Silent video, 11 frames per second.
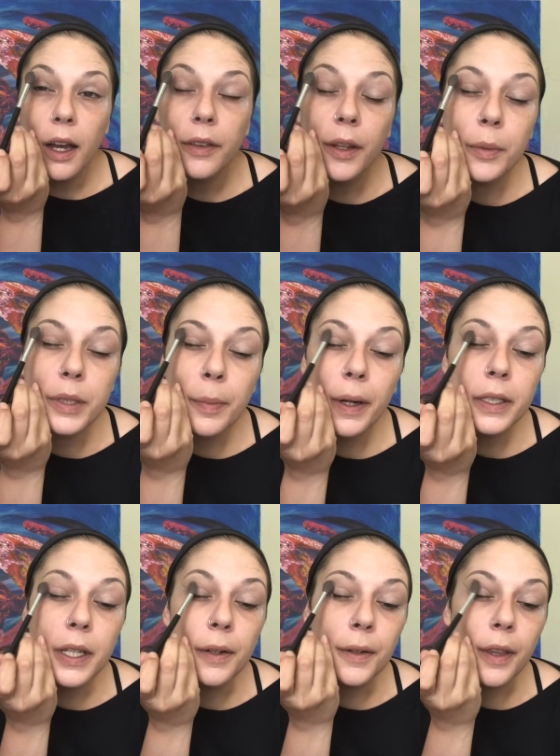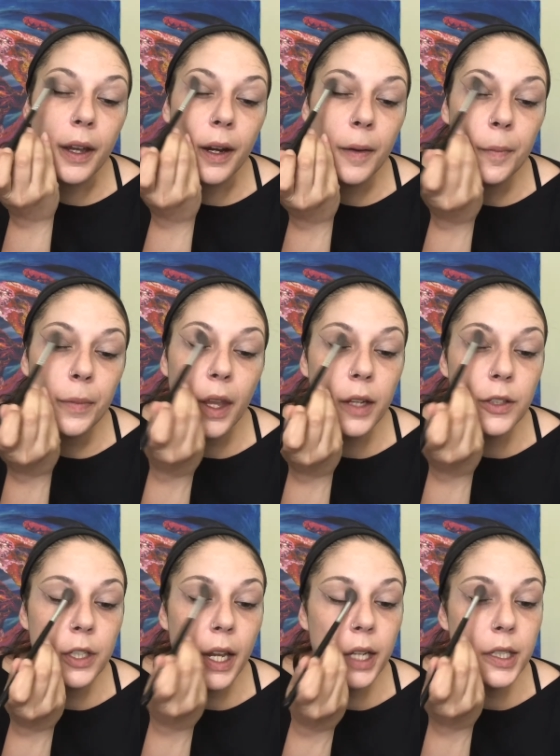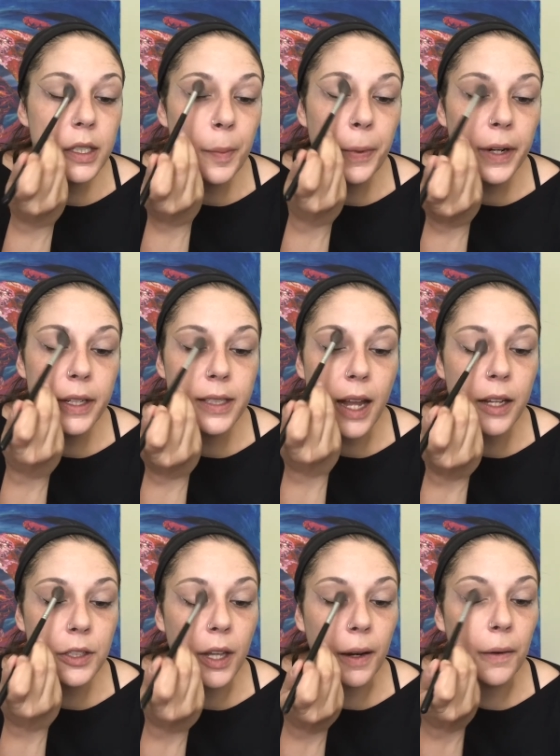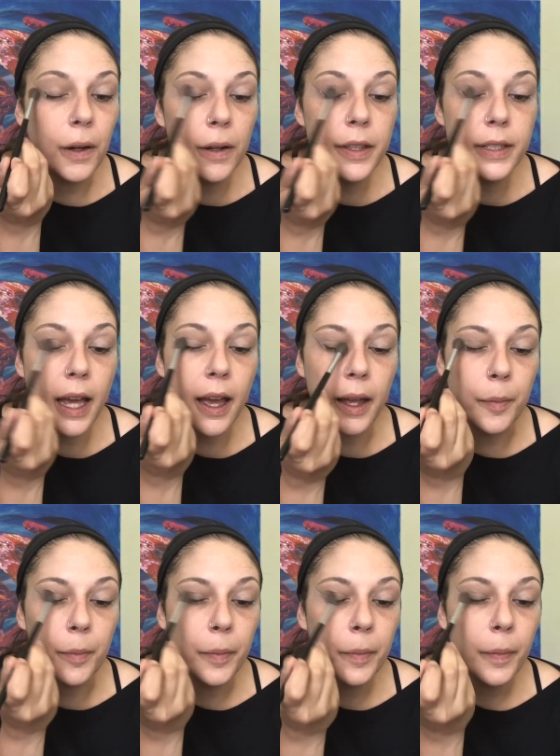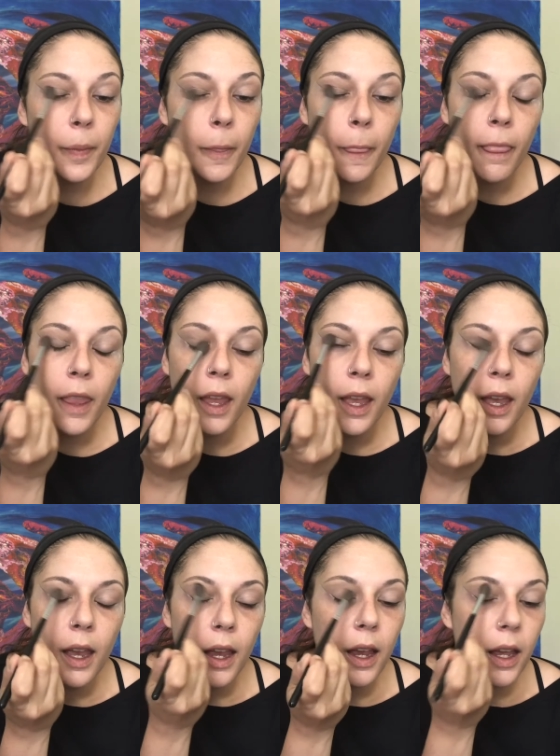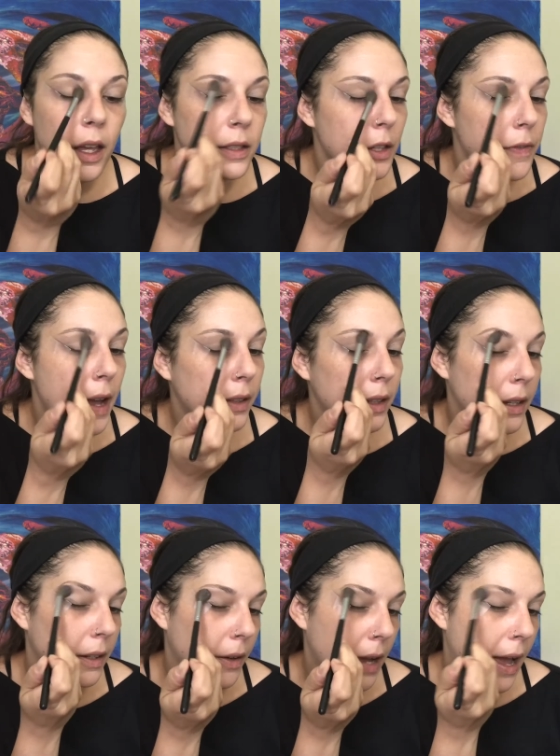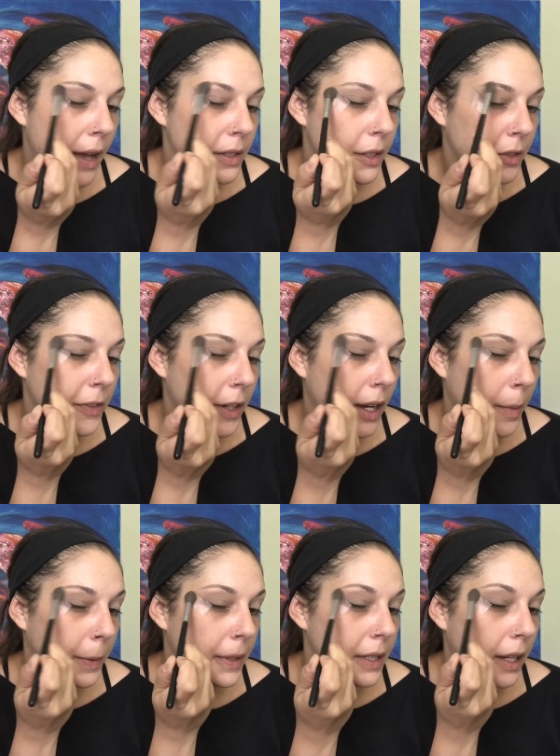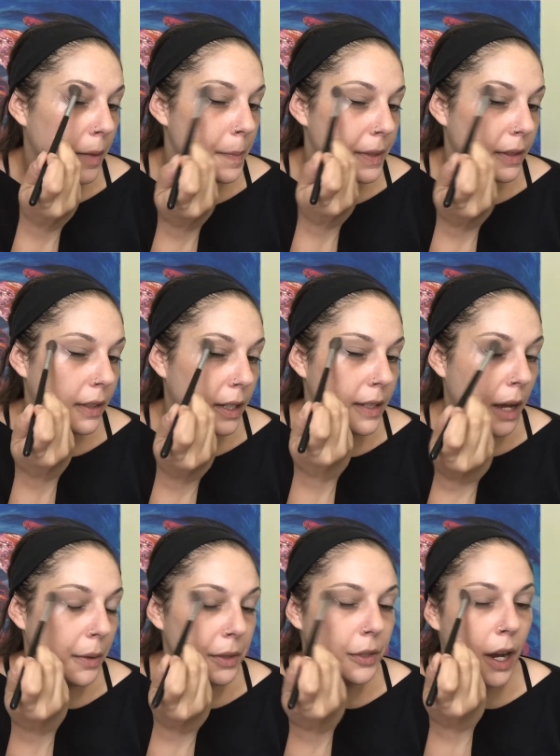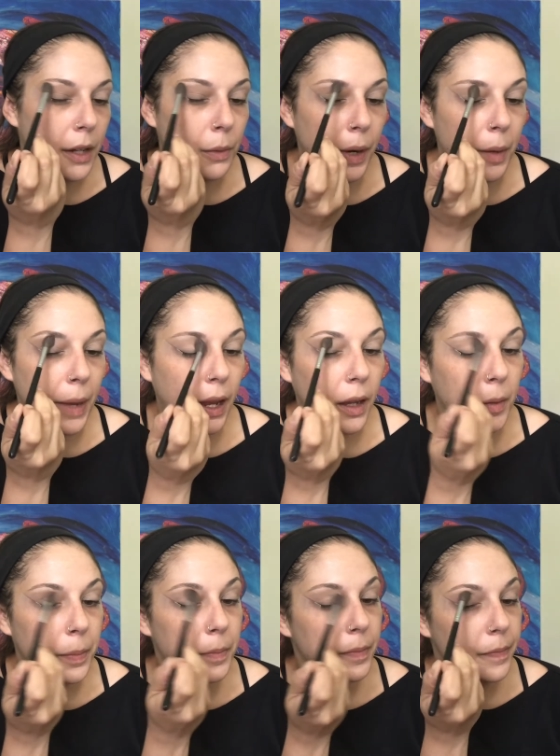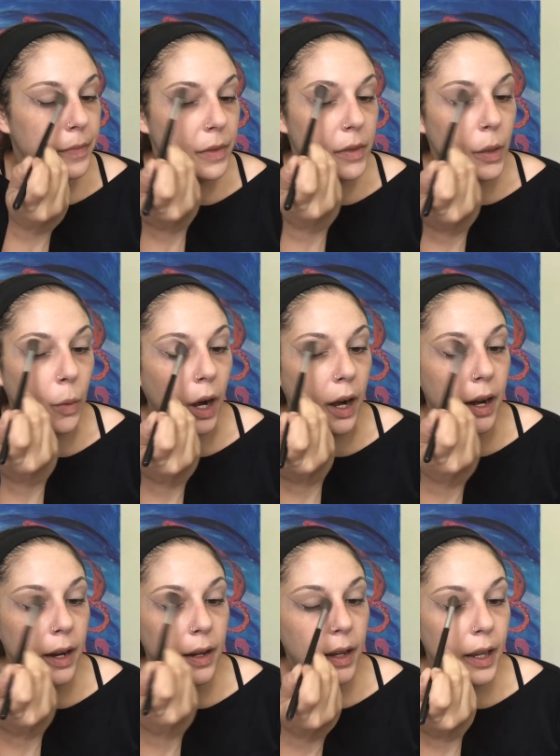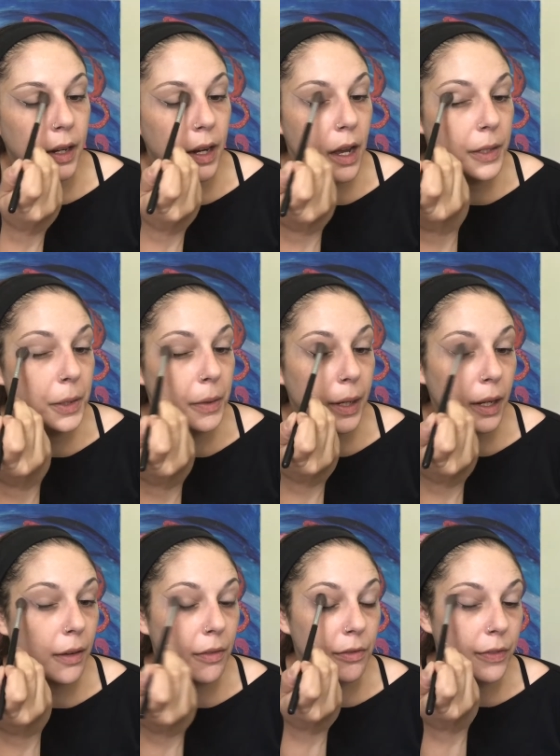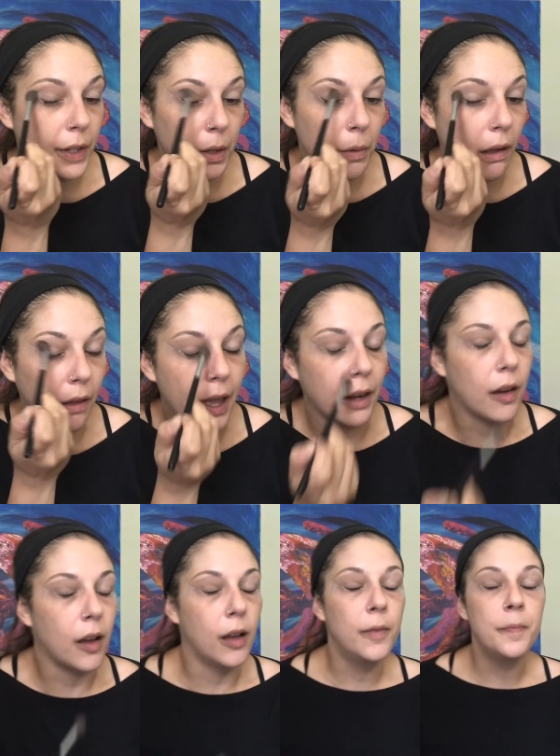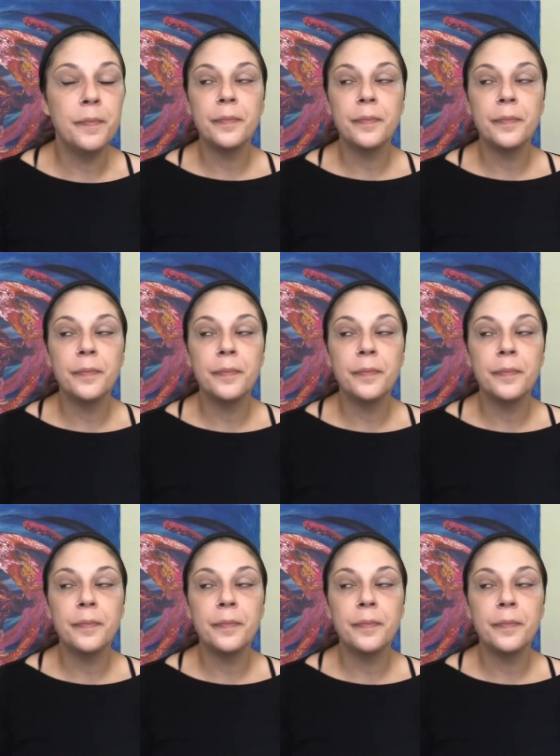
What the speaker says: there was a bartender there, and she had just the prettiest eyeshadow all the time. And so finally, I asked her for a couple of tips because I was trying to wear makeup to work and not doing very well at all.